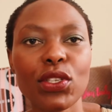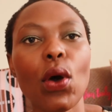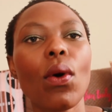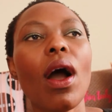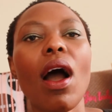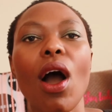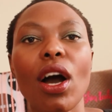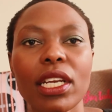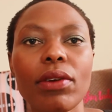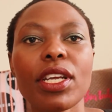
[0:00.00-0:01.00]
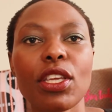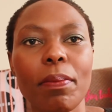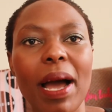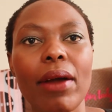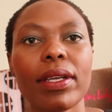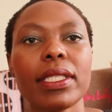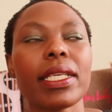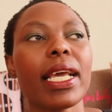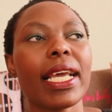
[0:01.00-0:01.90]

No, honoring your parents